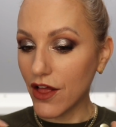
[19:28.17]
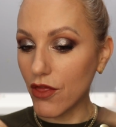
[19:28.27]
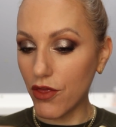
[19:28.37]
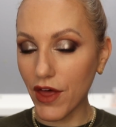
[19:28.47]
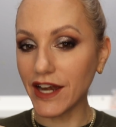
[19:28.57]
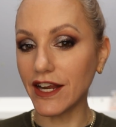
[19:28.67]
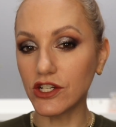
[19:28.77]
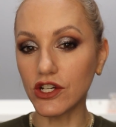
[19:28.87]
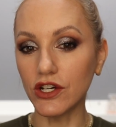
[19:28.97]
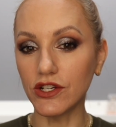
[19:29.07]
than
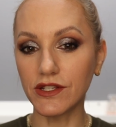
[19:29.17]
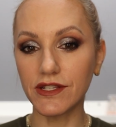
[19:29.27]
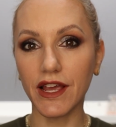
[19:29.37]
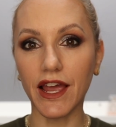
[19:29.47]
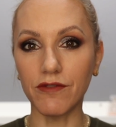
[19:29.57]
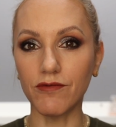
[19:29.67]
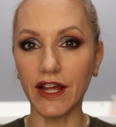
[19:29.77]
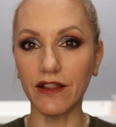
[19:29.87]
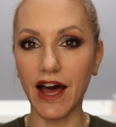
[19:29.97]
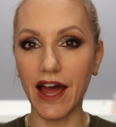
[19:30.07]
it does in
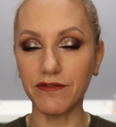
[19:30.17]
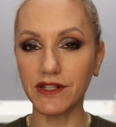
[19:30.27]
real life.